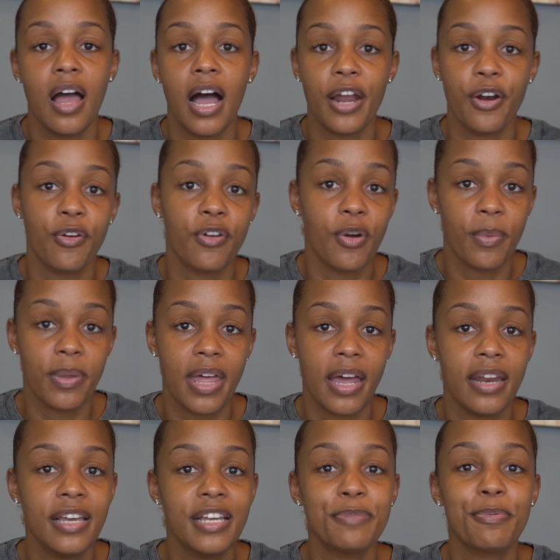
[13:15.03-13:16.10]
I don't know when
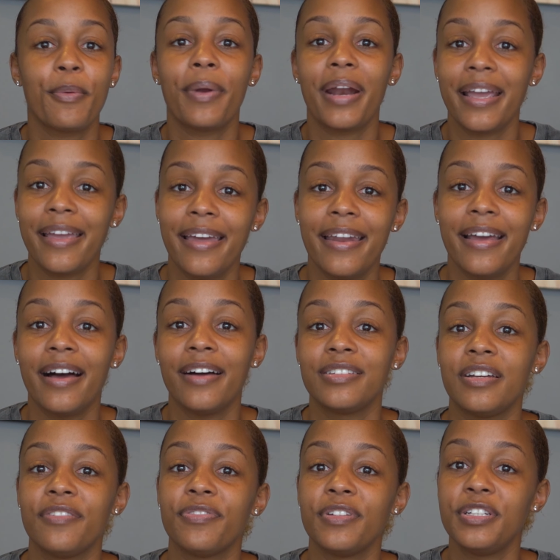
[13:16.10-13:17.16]
that is, but when I get it, I'll
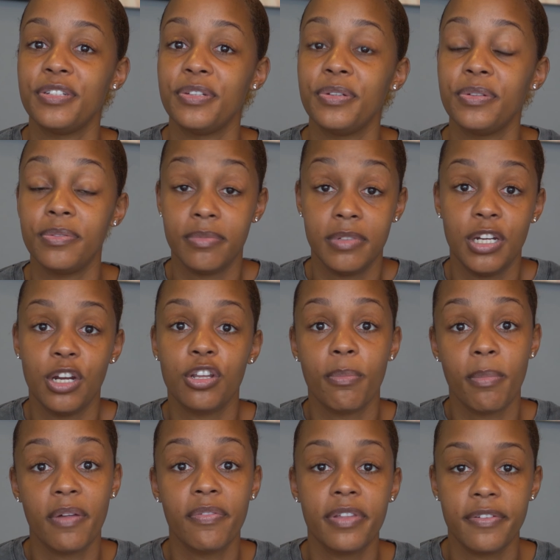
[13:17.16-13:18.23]
definitely do, you know, the
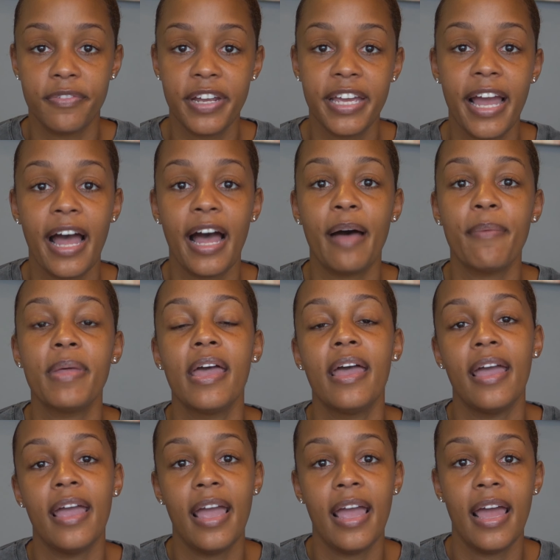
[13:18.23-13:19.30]
monthly recap,
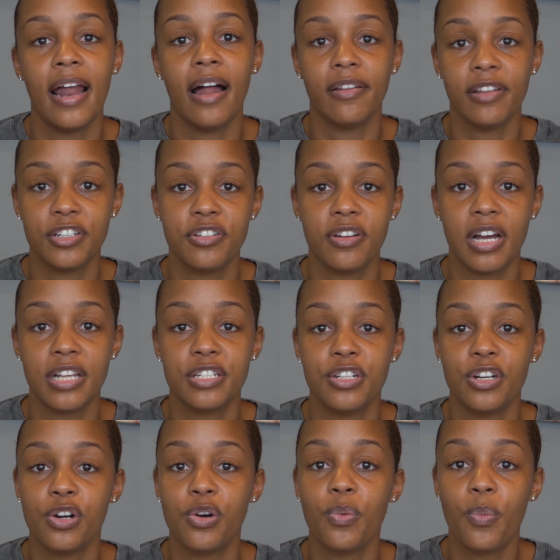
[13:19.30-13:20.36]
and I'll let you guys
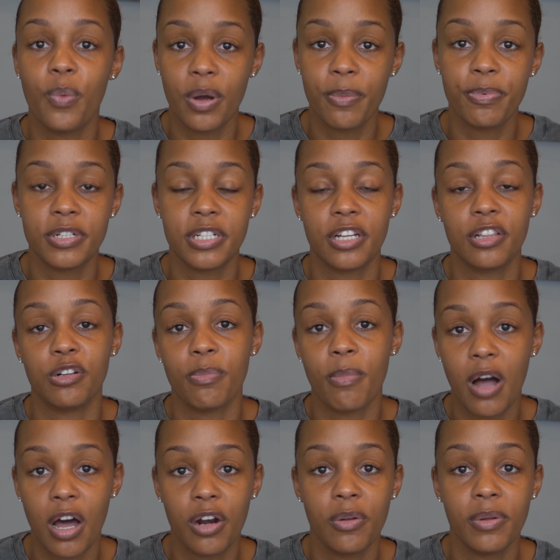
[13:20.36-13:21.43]
know what particular
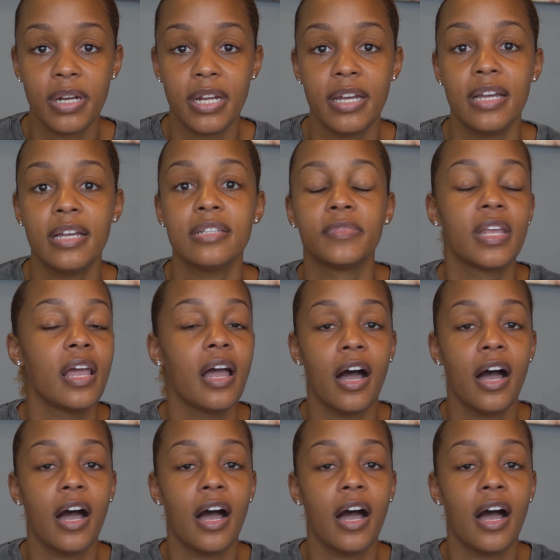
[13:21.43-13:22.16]
model it is.